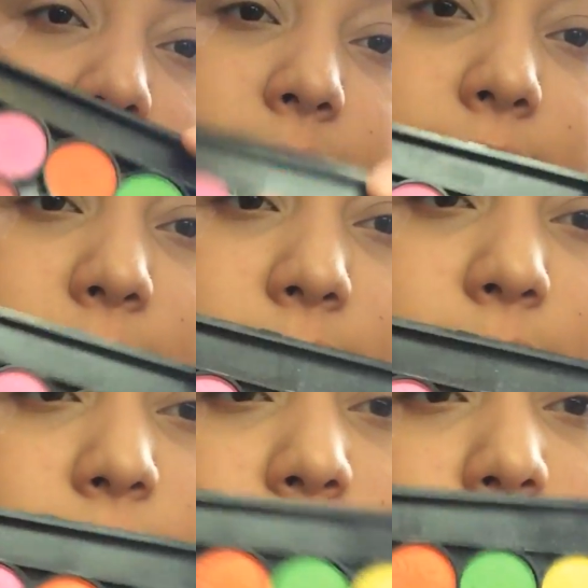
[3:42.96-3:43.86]
is
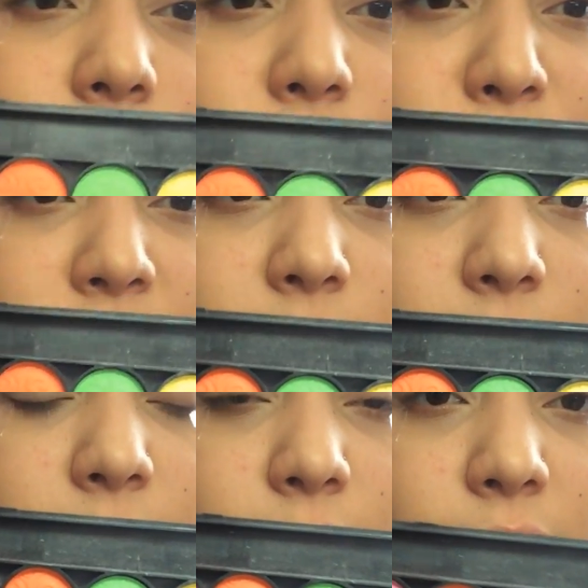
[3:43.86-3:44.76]
these shades
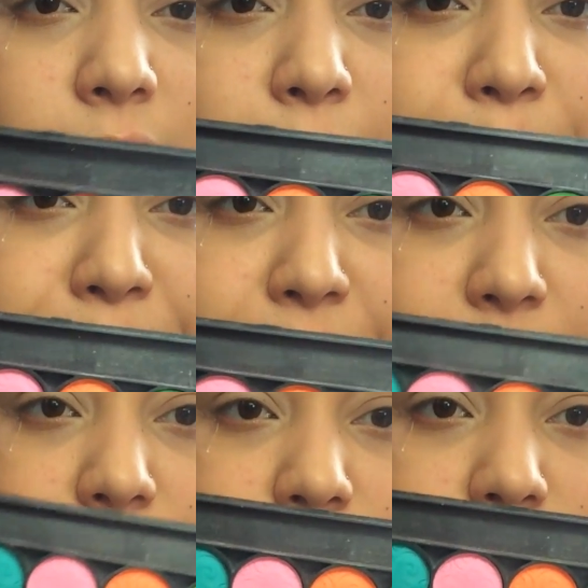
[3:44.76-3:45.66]
here.
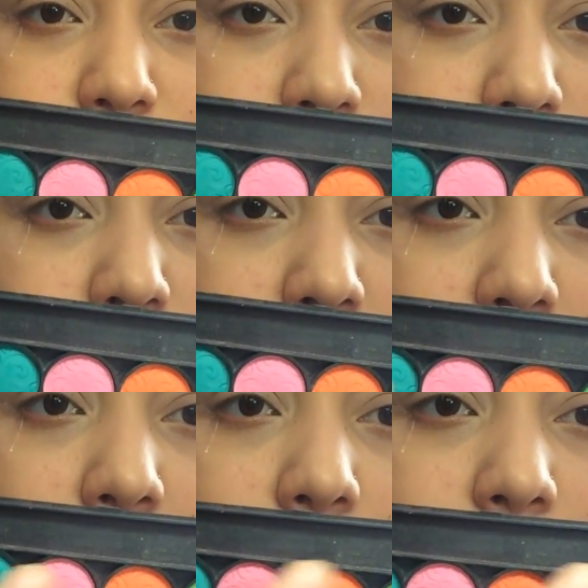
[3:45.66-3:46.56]

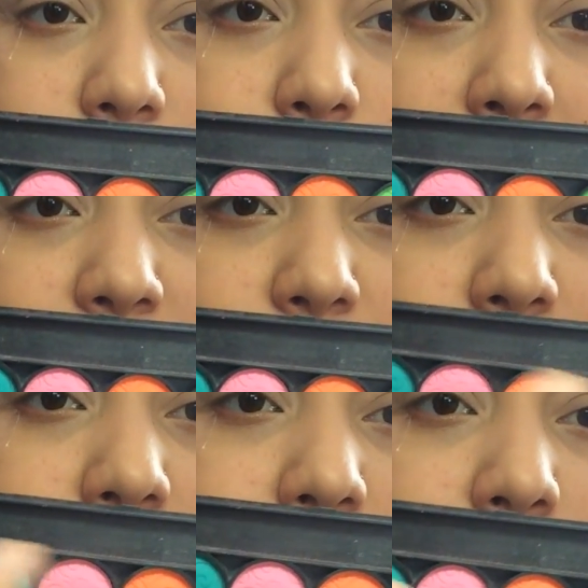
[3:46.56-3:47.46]
All these matte
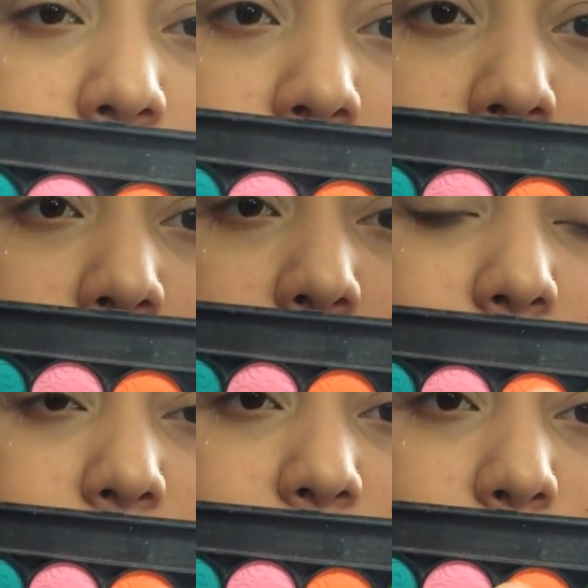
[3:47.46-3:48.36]
shades.
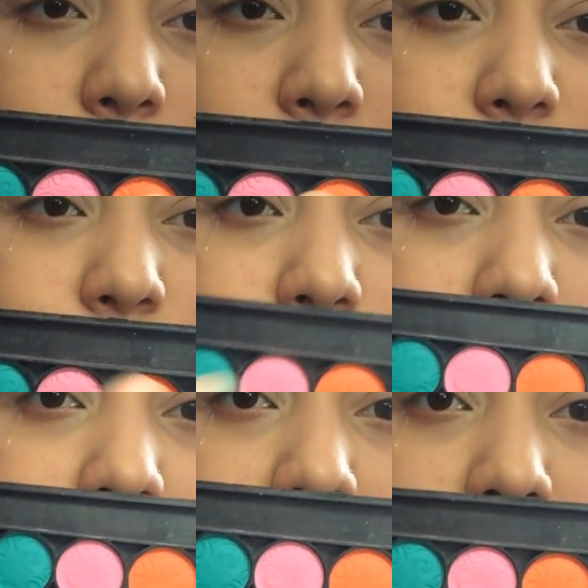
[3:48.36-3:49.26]
The orange is
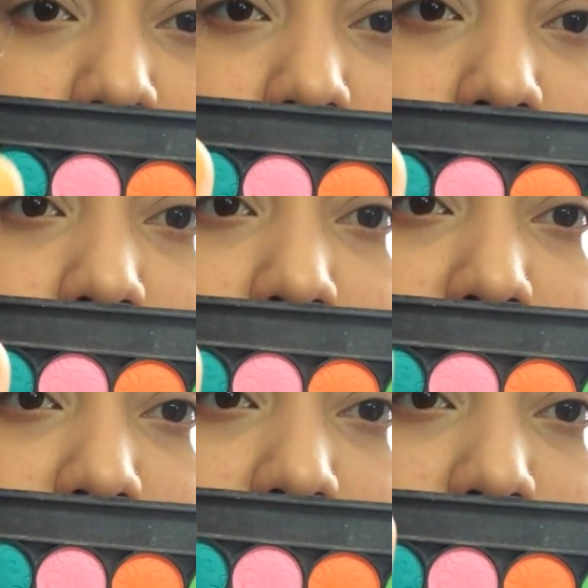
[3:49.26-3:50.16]
really nice.
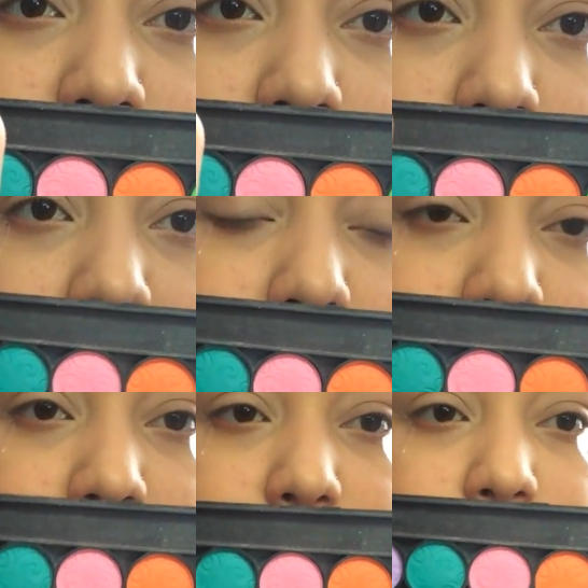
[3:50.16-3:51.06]
See, it's really
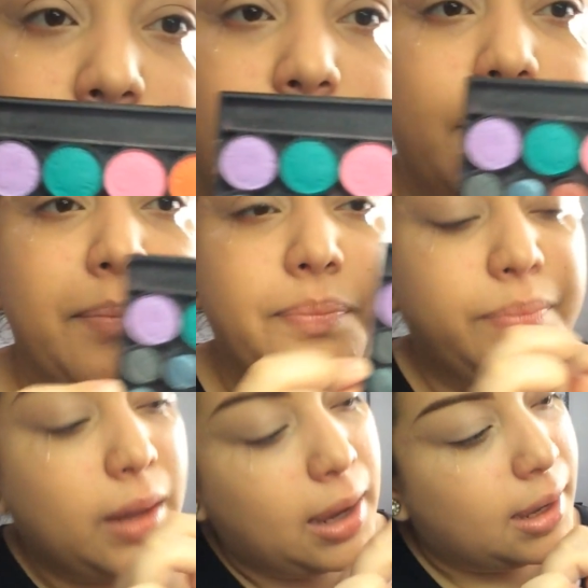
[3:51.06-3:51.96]
pigmented.
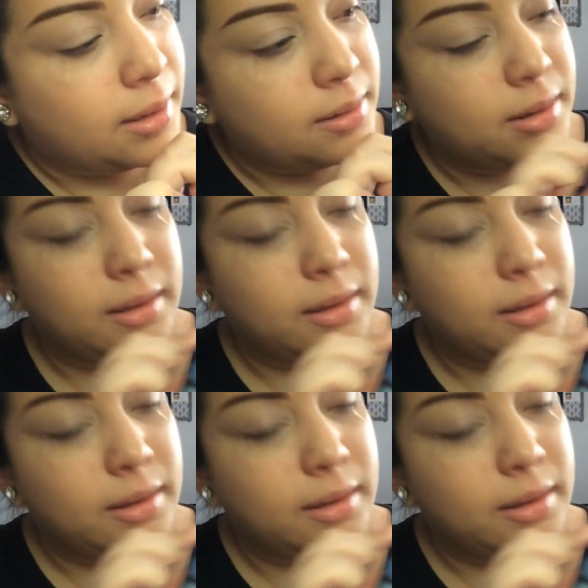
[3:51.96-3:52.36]
And,